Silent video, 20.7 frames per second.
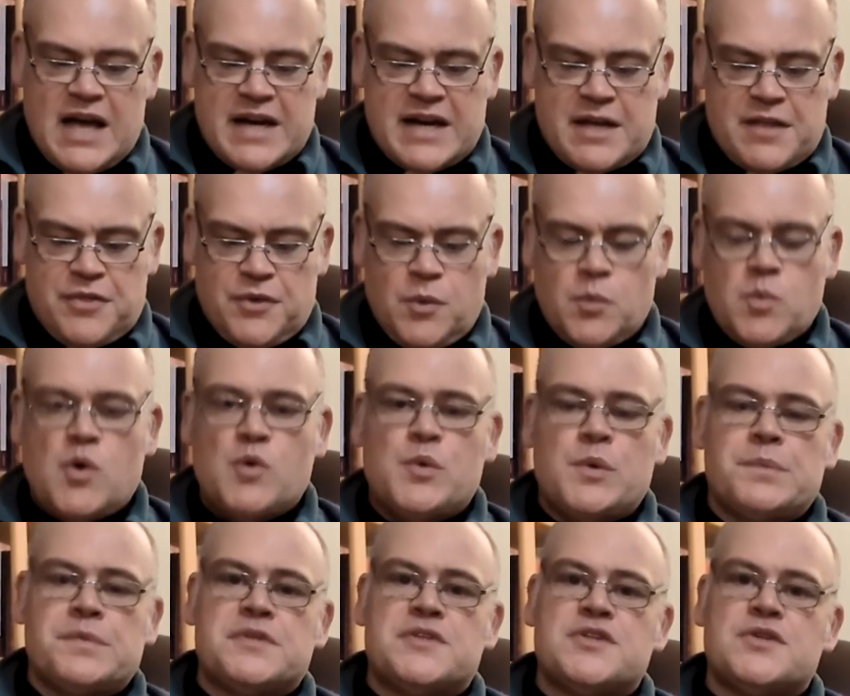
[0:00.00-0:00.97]
And I thought
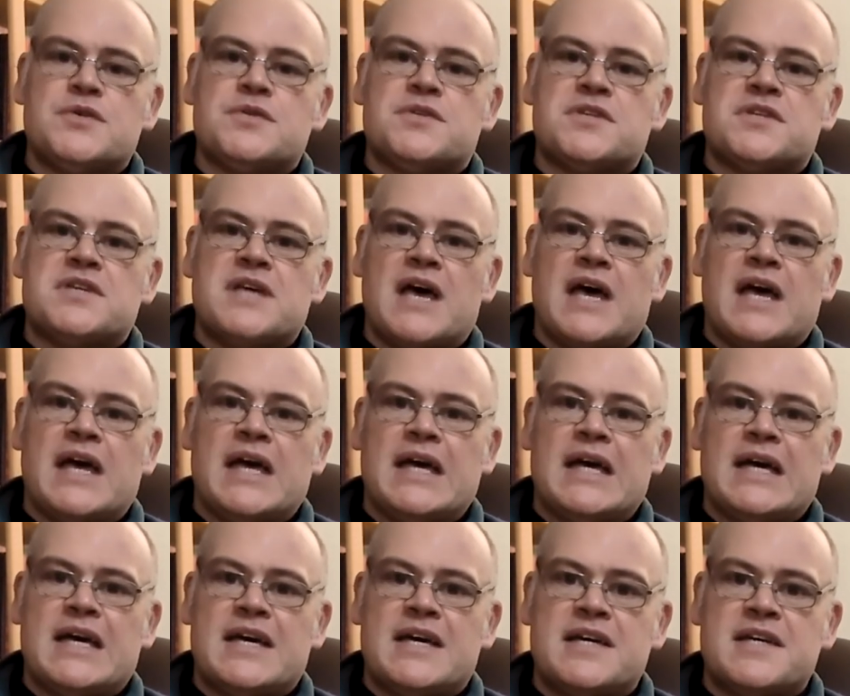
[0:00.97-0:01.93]
what we would do
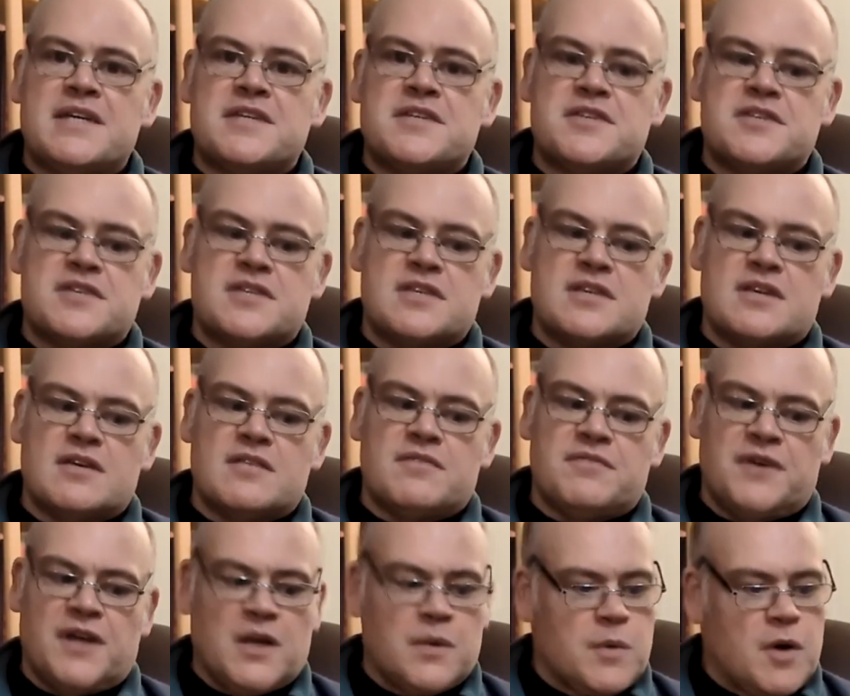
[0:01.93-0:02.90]
today is
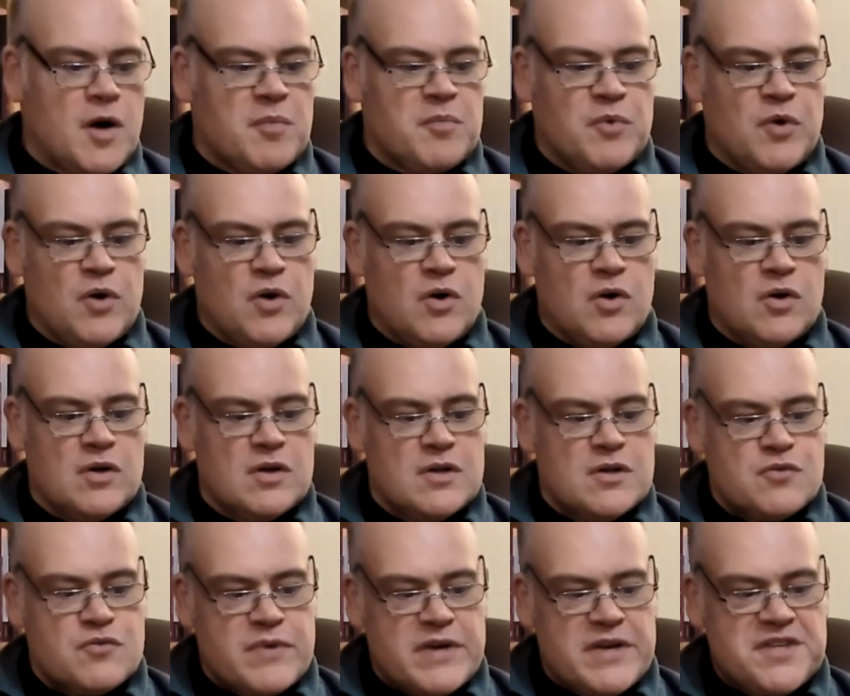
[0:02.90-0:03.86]
follow our more
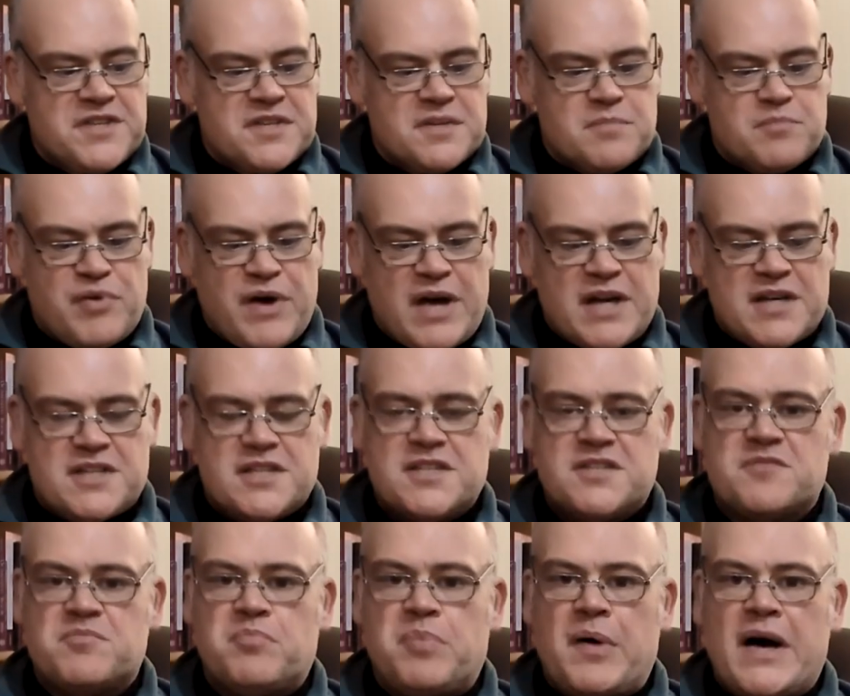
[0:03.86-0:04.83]
recent
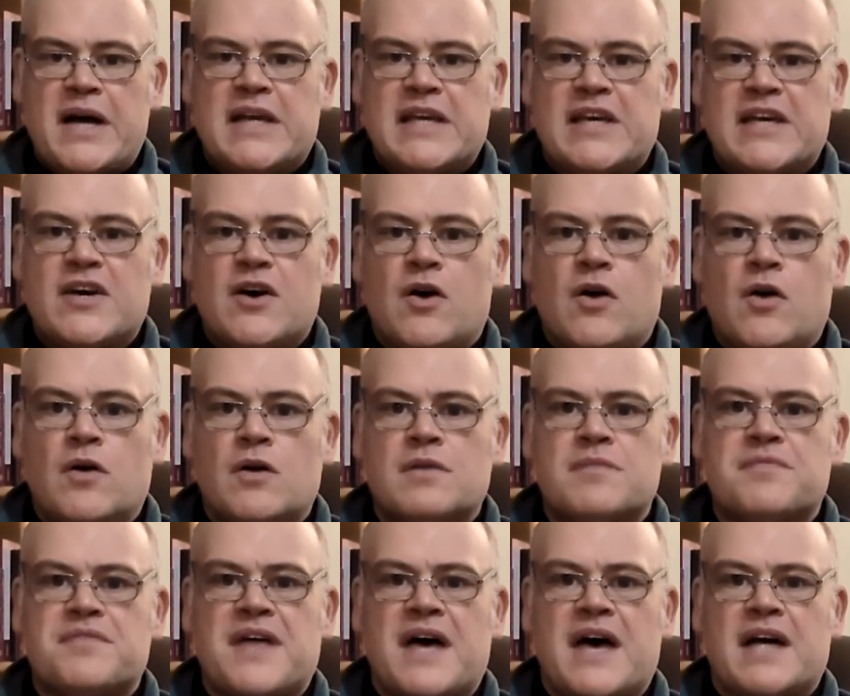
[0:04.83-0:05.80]
practice of piling
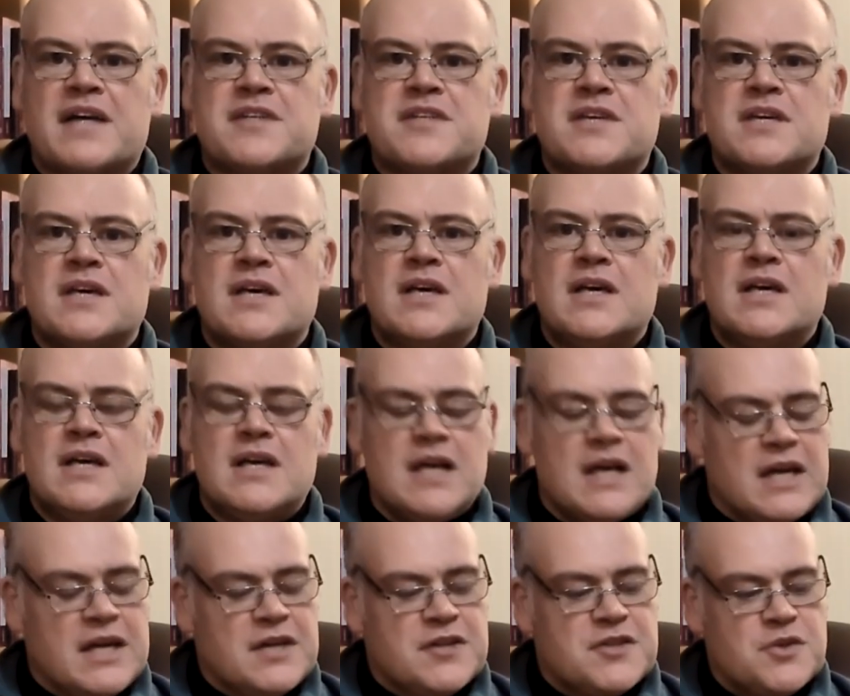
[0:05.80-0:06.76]
all of that
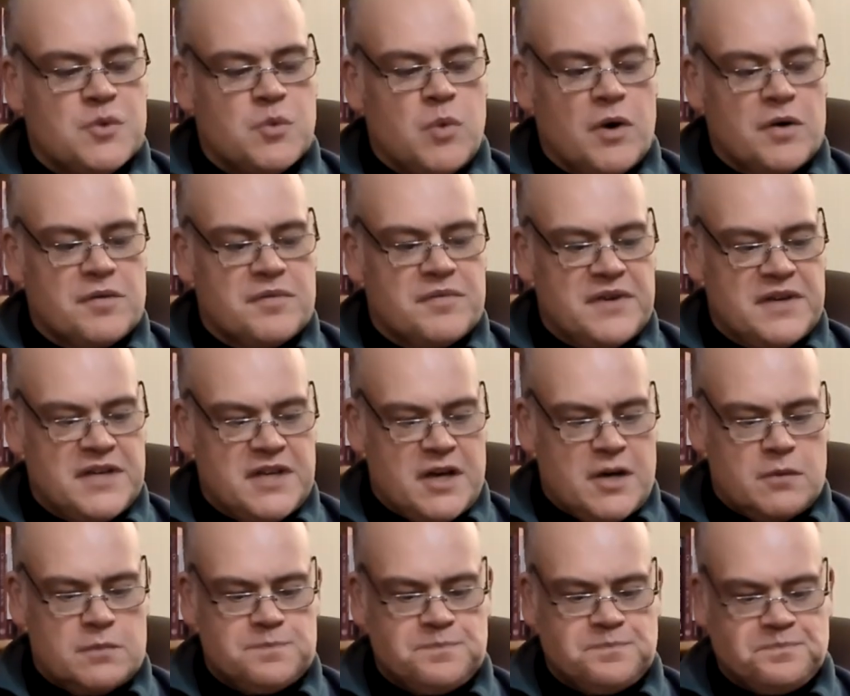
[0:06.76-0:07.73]
into one
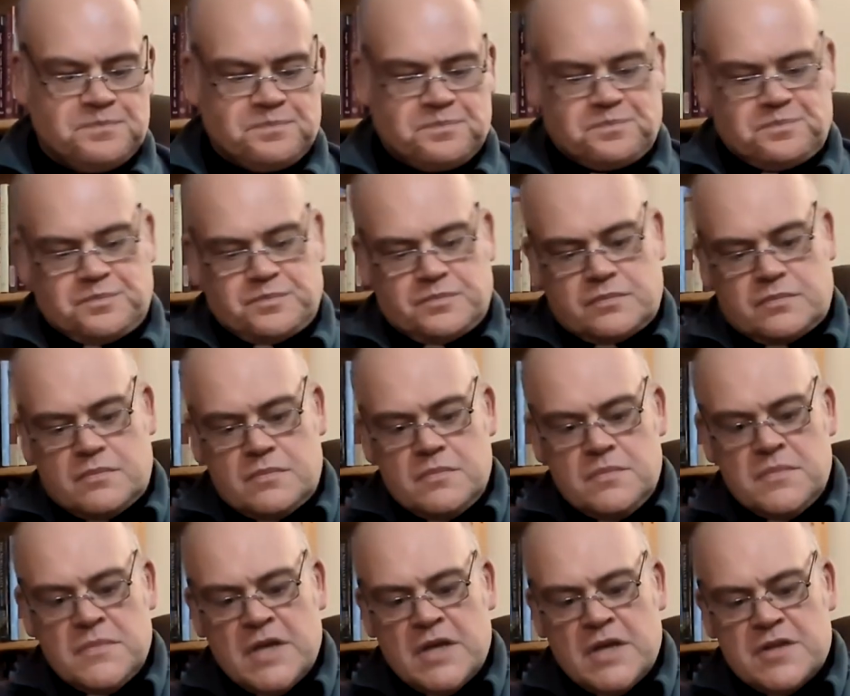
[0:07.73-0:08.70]
video.
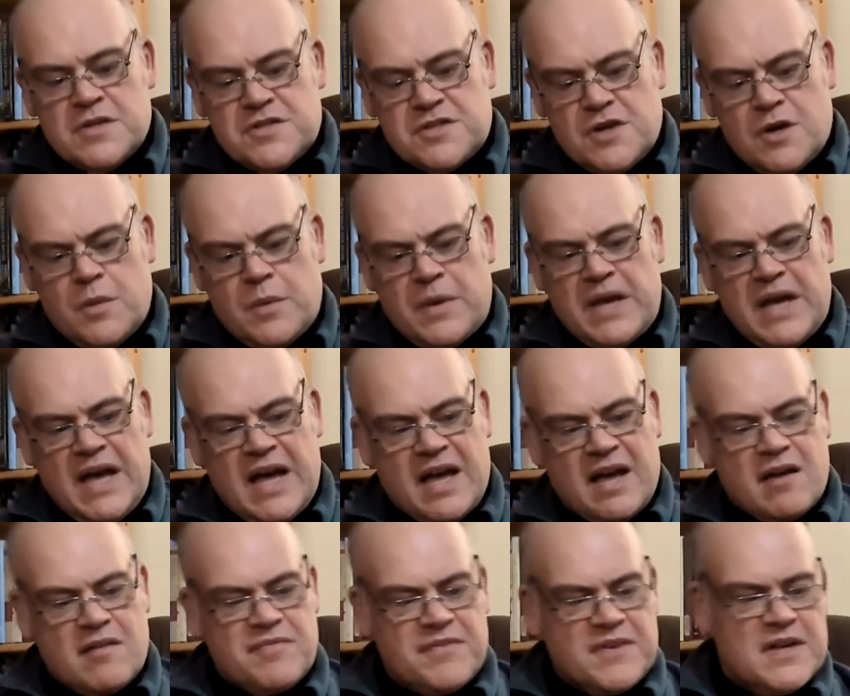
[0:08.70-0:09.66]
So we
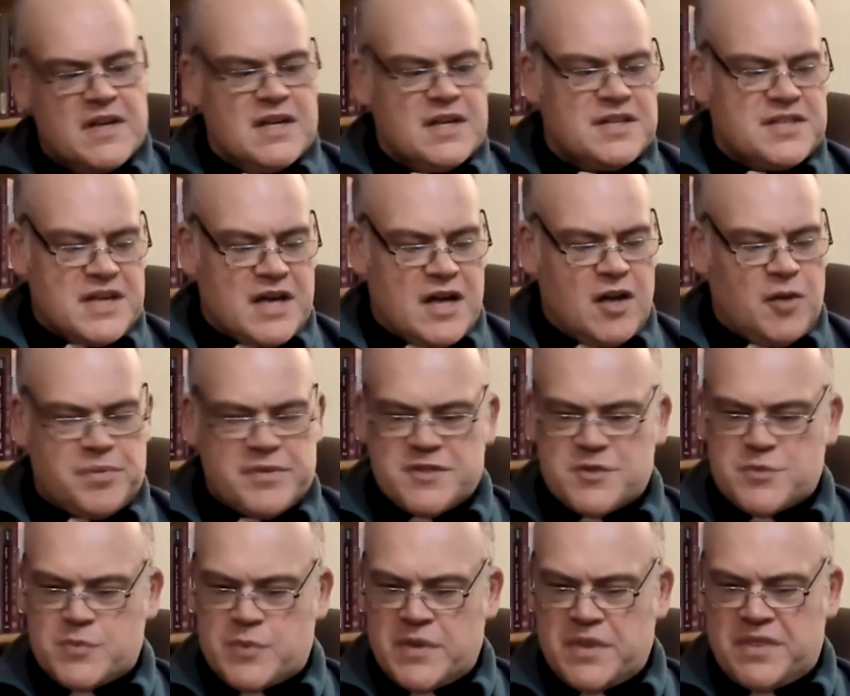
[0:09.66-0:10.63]
have, to help
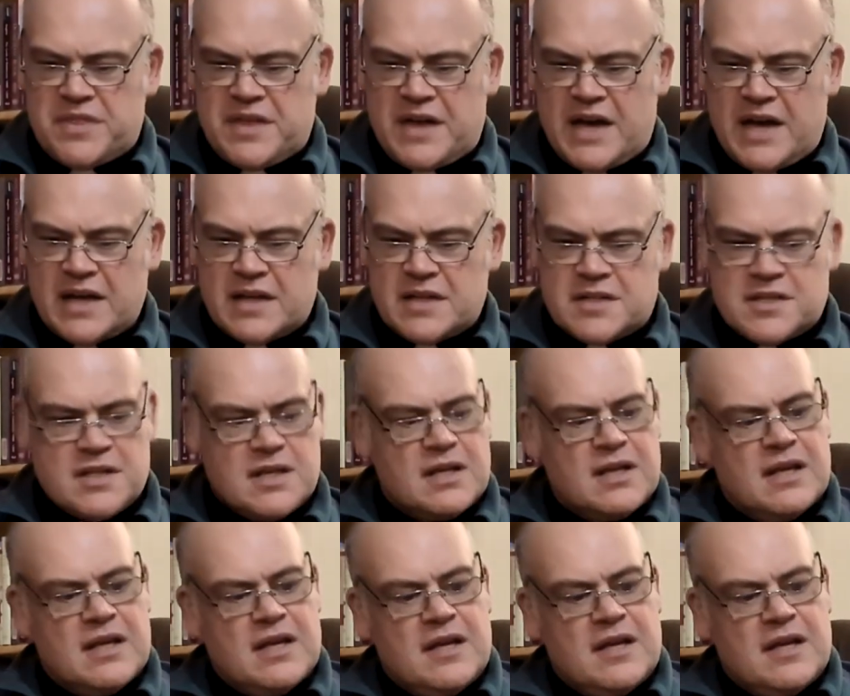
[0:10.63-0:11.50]
us with that,